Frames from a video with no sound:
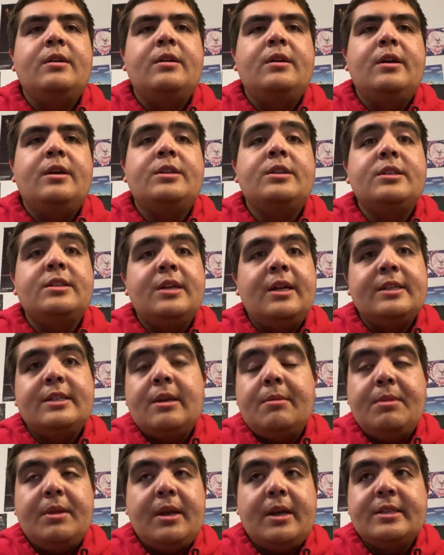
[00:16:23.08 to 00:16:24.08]
It's just not
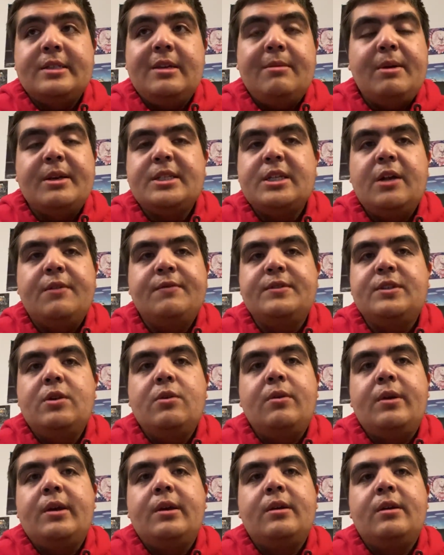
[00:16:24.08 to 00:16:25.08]
something I see myself
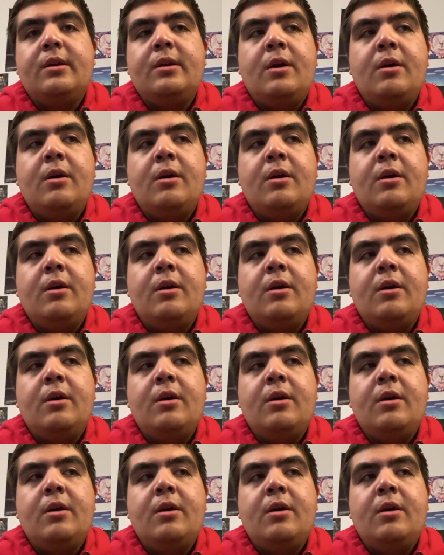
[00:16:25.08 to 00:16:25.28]
doing.